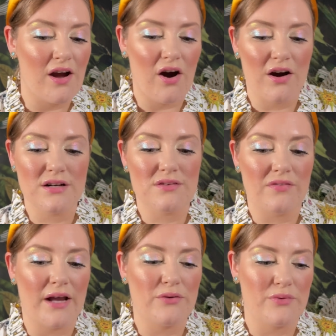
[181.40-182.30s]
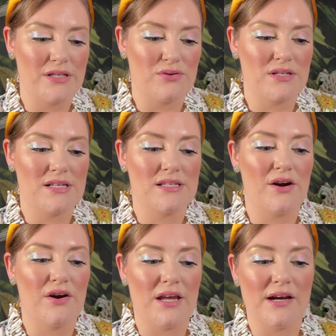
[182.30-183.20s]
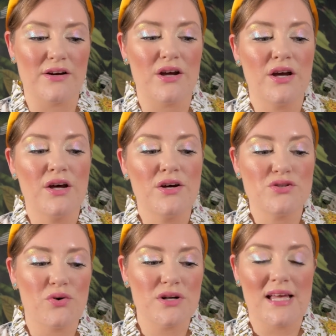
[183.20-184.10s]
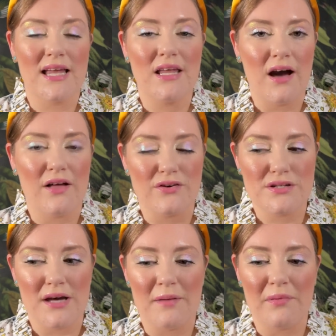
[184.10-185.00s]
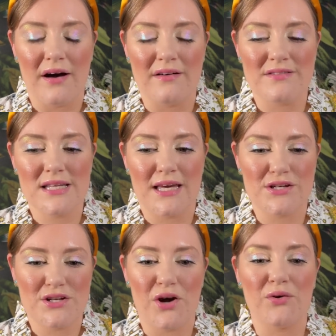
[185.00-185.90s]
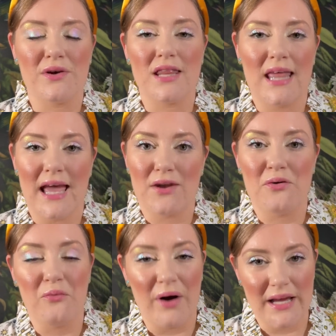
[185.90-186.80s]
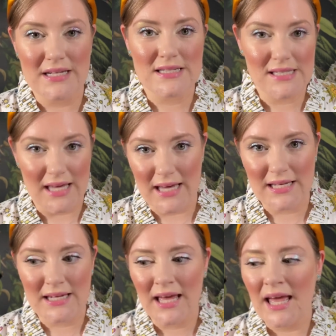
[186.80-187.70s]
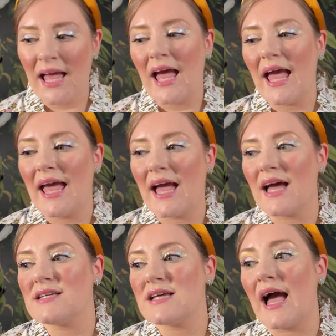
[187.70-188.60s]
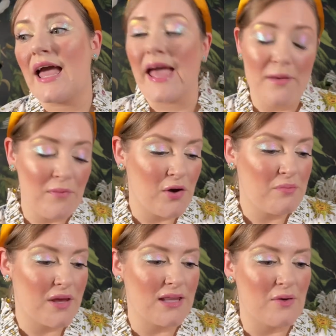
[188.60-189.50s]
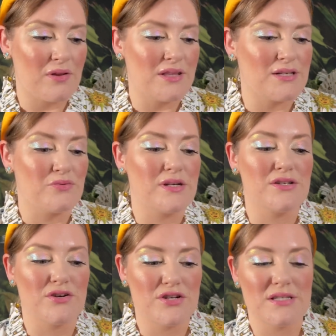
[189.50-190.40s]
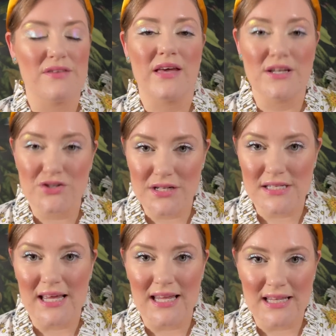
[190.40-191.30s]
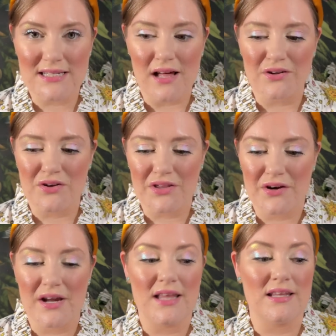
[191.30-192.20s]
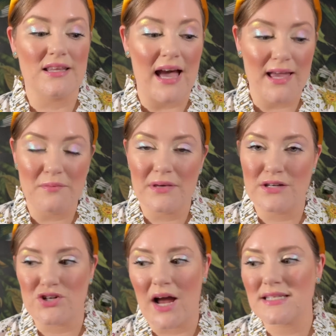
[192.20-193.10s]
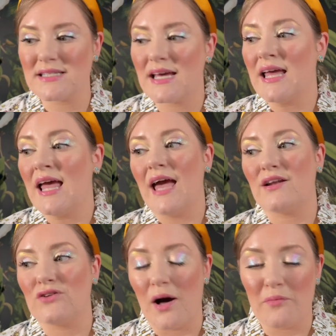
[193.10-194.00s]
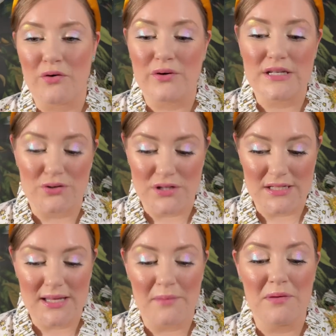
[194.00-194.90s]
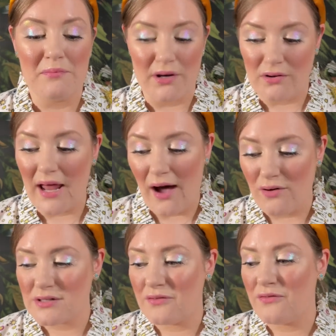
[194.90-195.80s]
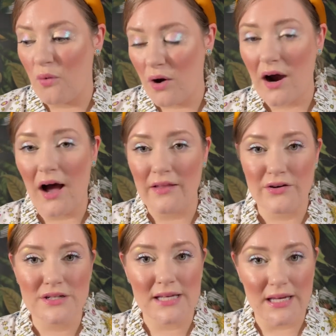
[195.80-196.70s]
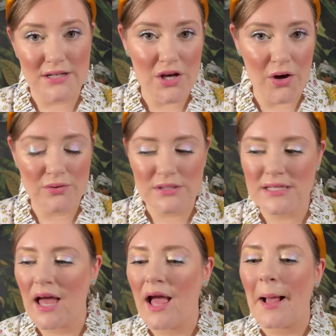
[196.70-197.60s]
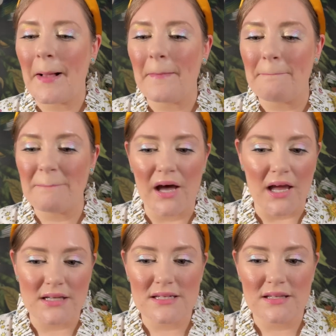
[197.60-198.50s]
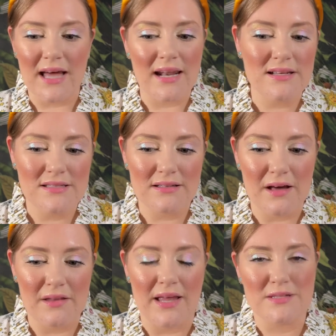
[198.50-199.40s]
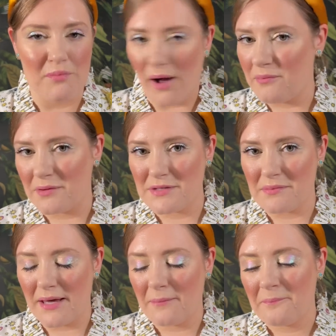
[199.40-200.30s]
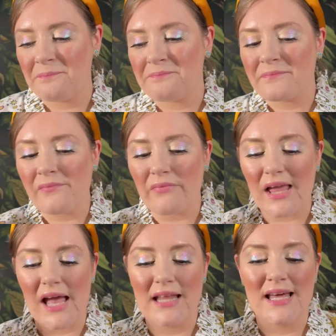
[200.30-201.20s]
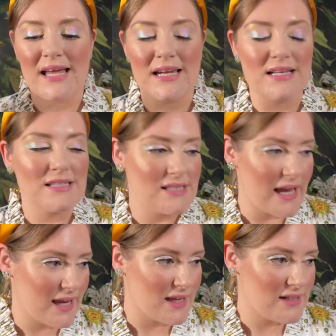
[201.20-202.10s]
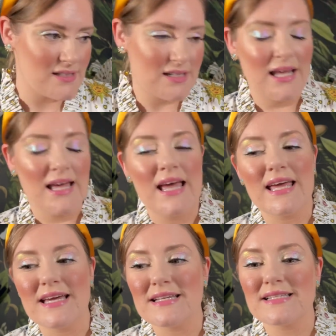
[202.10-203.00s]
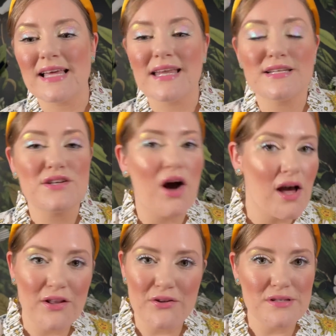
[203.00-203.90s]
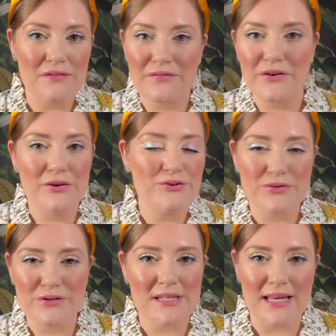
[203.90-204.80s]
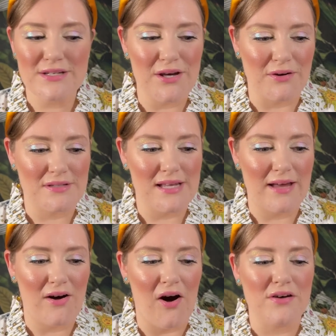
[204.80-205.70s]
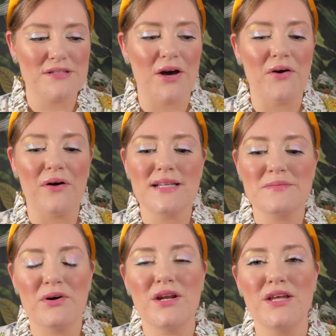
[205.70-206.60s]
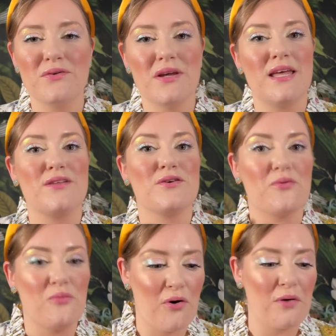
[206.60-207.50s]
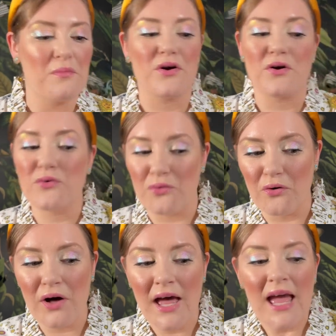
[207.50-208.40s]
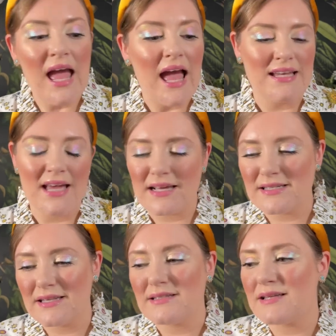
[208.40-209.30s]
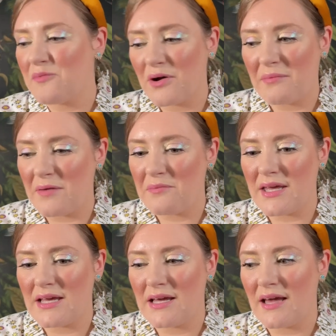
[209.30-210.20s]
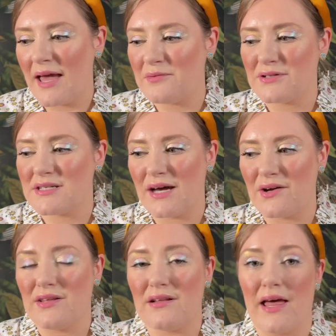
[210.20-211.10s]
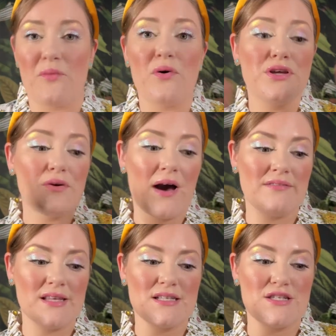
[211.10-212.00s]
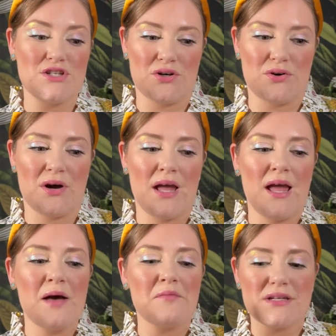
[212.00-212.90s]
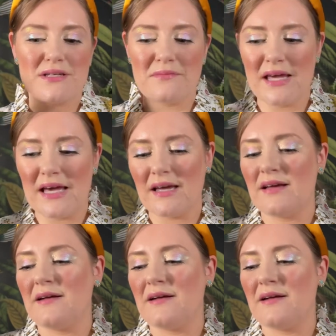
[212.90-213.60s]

hard to find resources that are geared towards any other type of skin tone than white skin. And I am hoping that with this resurgence of interest in this color theory that that can be addressed and a lot more resources can be built out for other skin tones. But that is that's a problem to me. And then second, is it is not inclusive for neutral skin tones at all. So it's putting you in either warm or cool. And yes, someone might be able to tell you that, like, well, you have these two. But to me,